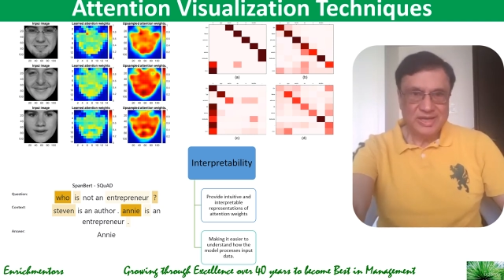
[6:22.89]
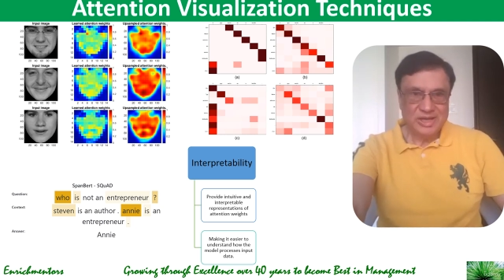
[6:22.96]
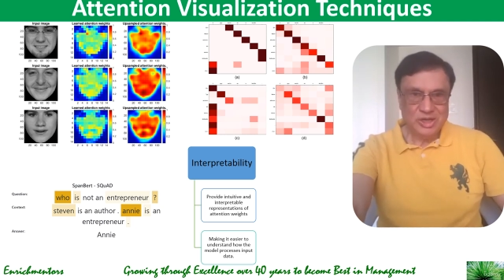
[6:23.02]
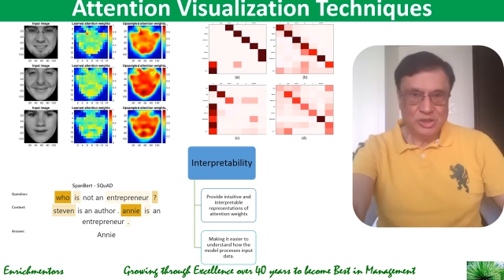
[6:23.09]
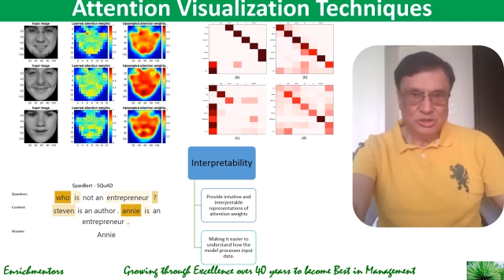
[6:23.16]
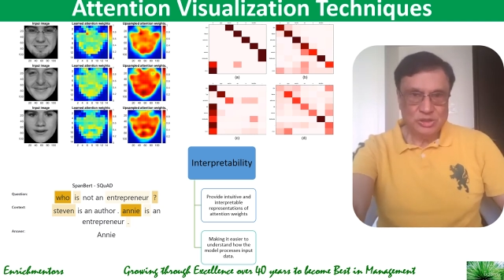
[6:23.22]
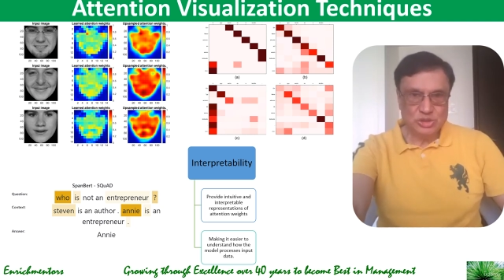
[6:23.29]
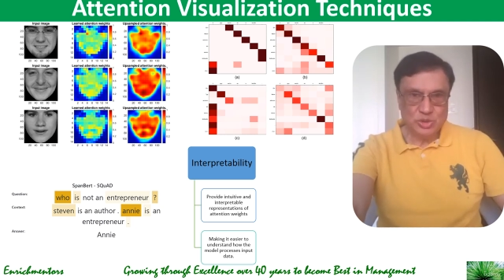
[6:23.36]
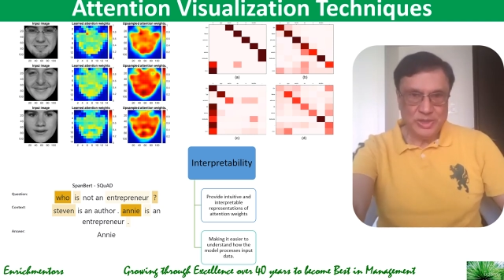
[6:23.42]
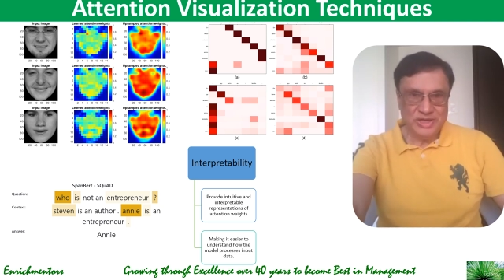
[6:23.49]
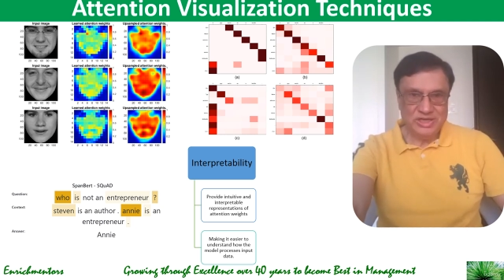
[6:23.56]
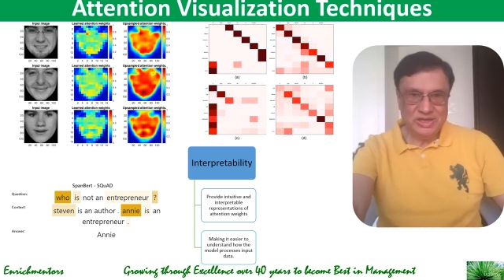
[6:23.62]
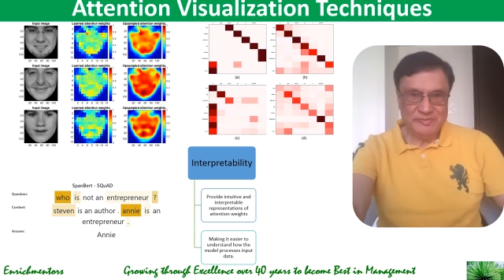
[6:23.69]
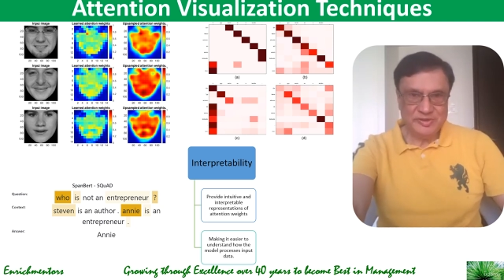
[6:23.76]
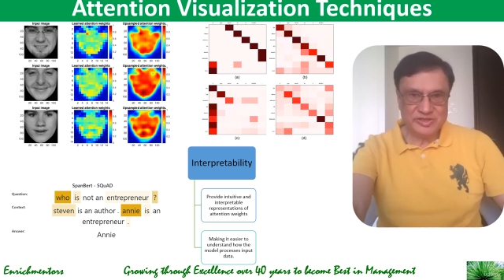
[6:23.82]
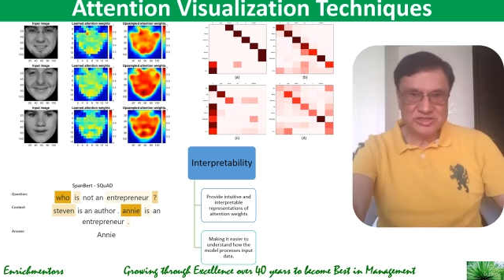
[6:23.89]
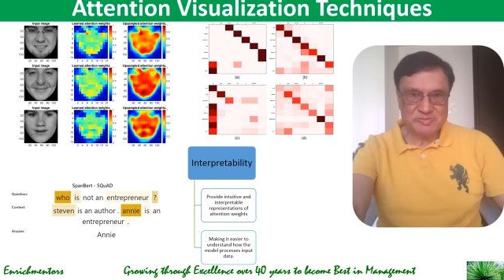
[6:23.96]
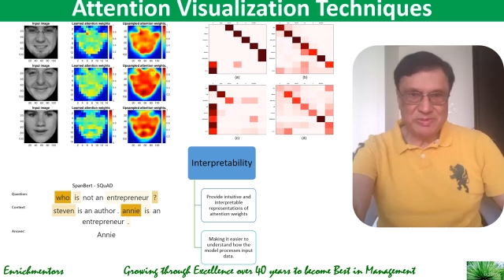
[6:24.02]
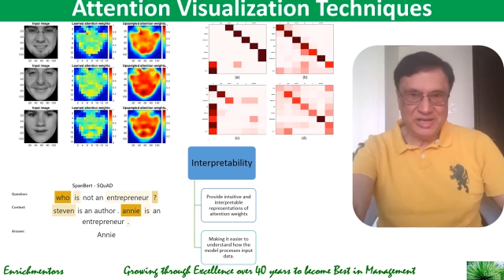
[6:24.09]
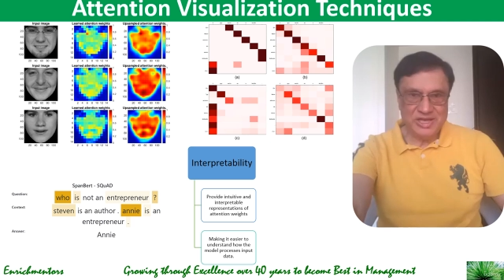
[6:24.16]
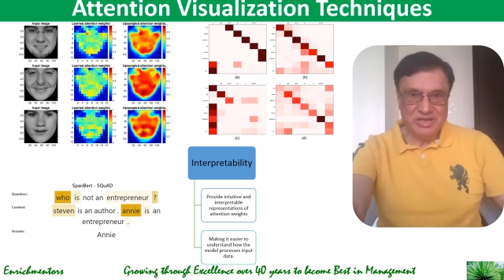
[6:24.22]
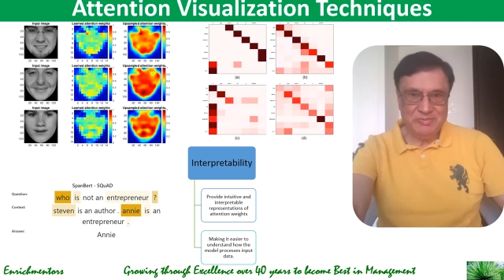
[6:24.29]
Also, in terms of
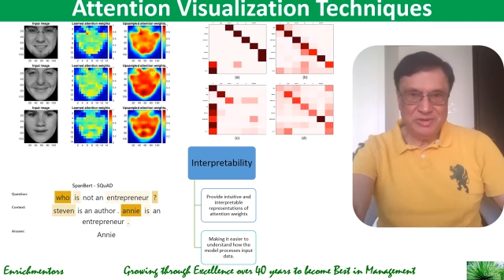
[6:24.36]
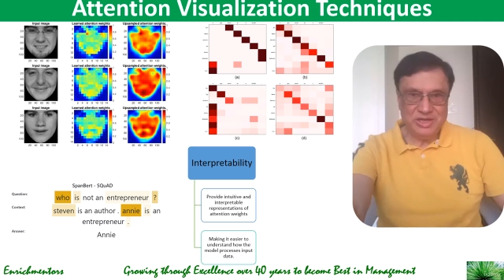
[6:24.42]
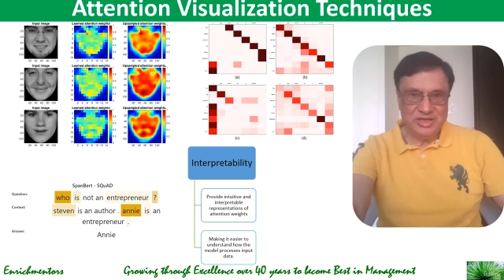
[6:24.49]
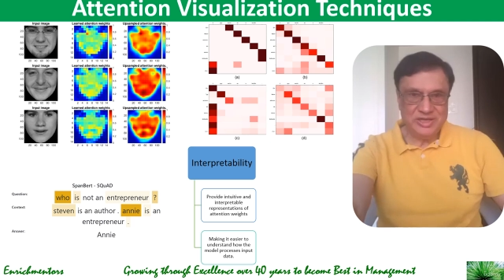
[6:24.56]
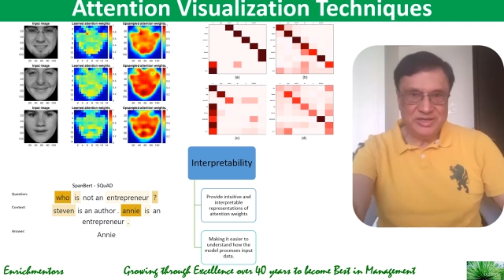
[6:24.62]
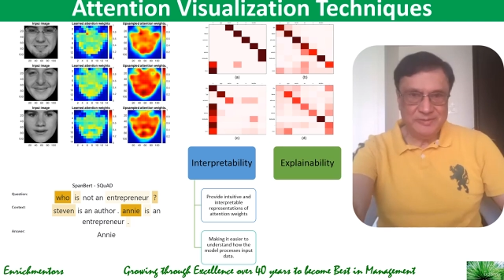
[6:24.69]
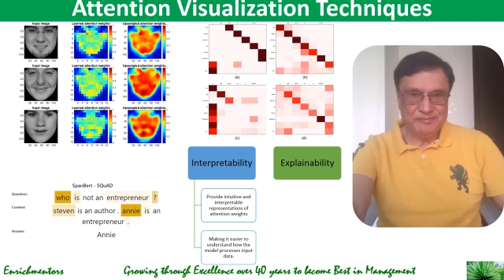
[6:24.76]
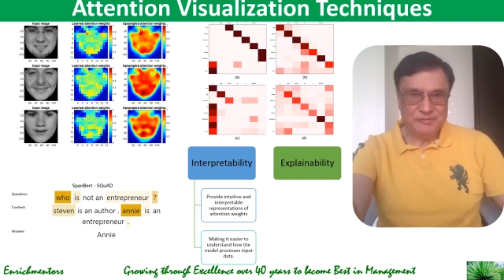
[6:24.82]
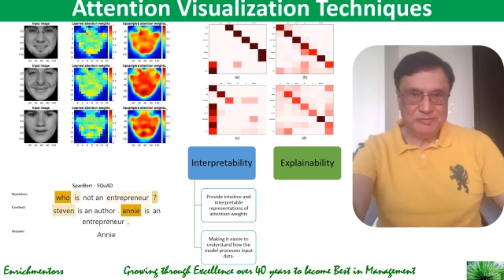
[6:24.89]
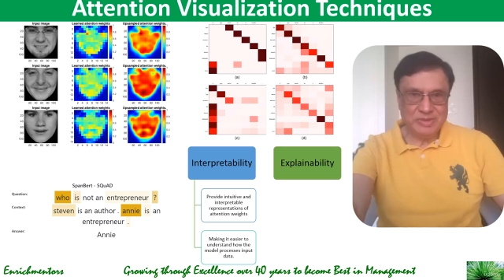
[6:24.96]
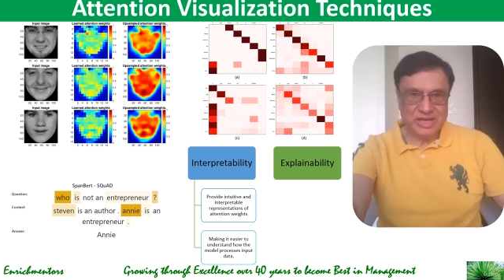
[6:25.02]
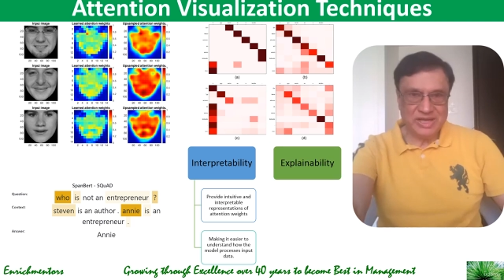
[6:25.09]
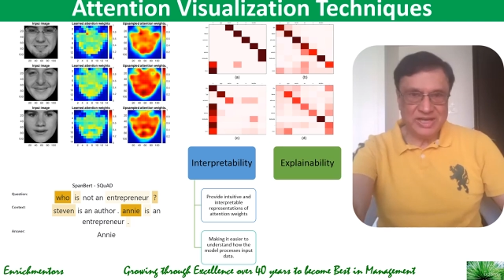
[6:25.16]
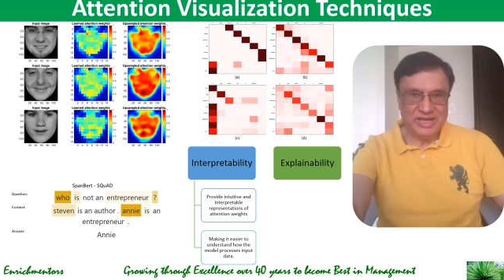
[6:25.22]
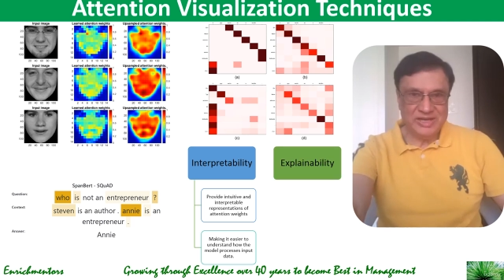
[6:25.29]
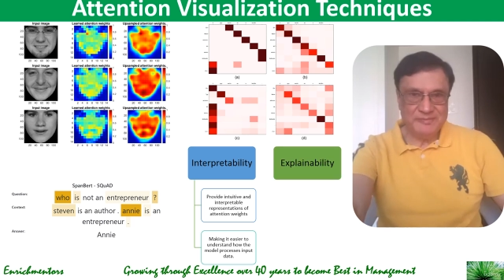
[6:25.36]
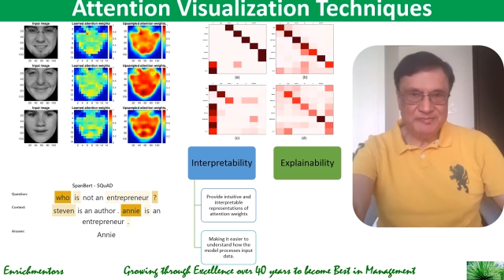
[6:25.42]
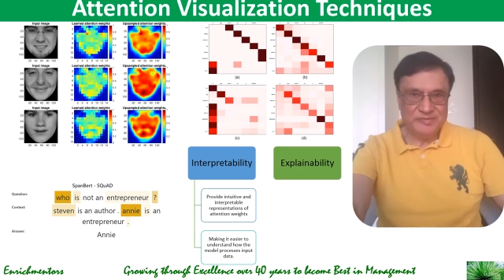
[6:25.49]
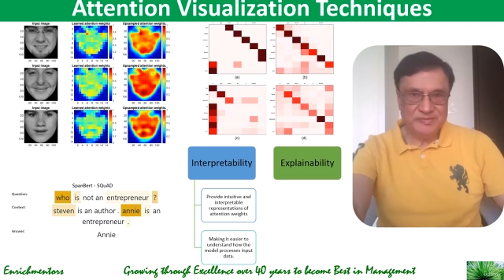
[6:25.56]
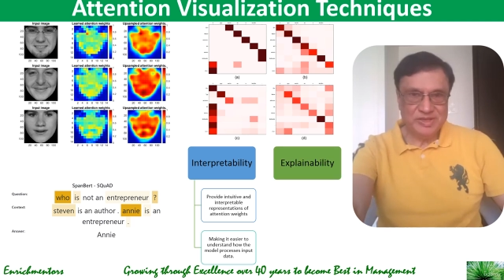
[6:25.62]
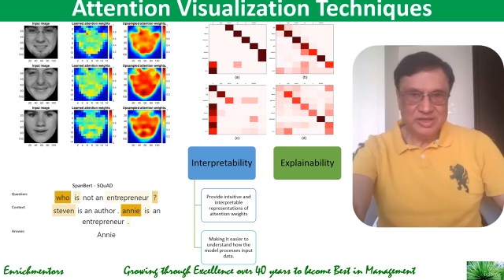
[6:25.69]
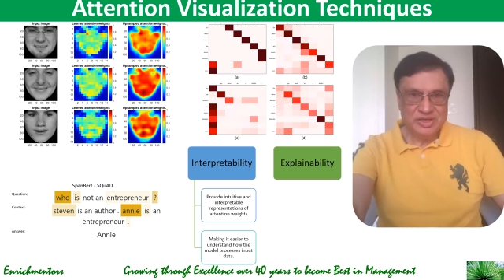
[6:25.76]
explainability,
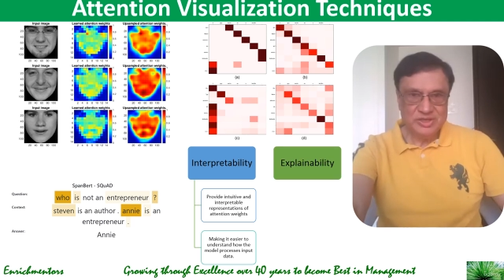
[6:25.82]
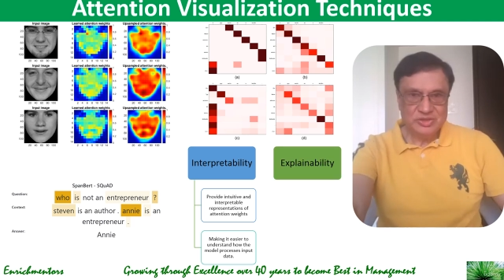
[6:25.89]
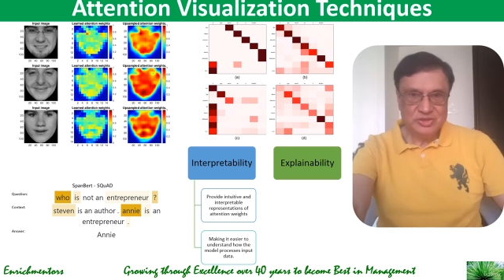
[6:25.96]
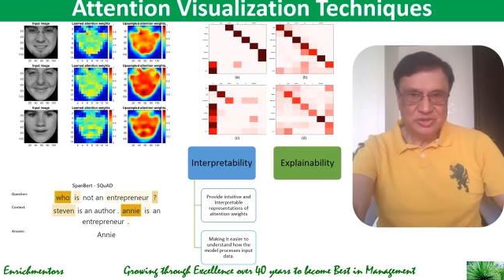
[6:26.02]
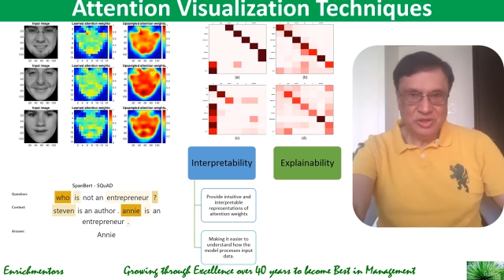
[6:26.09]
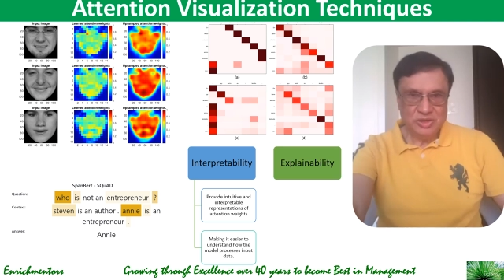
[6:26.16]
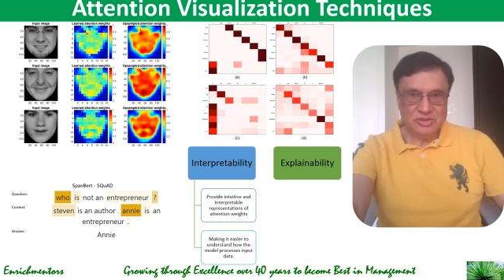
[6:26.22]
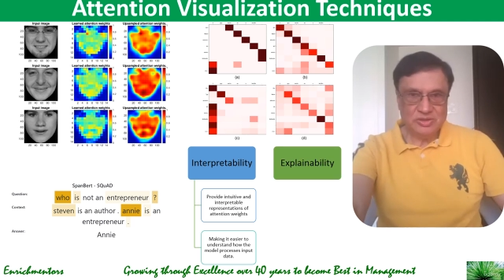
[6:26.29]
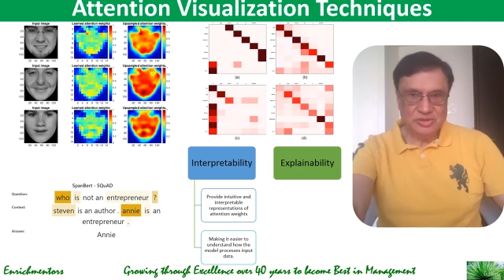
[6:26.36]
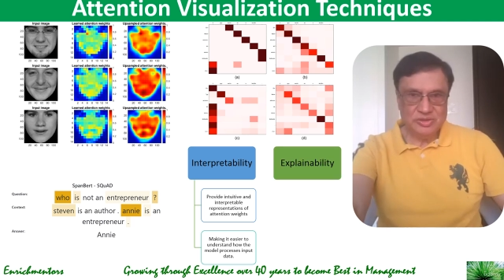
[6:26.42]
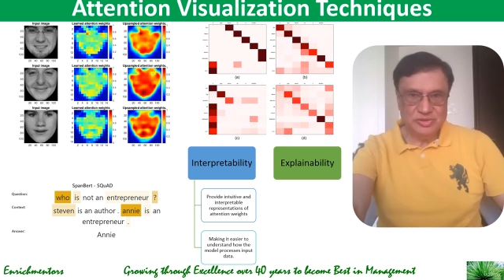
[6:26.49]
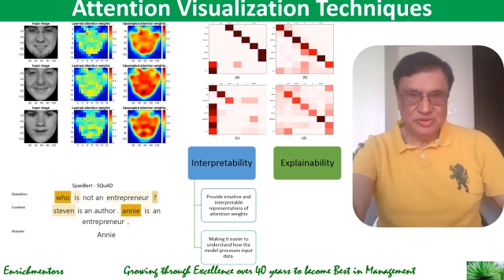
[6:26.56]
by you know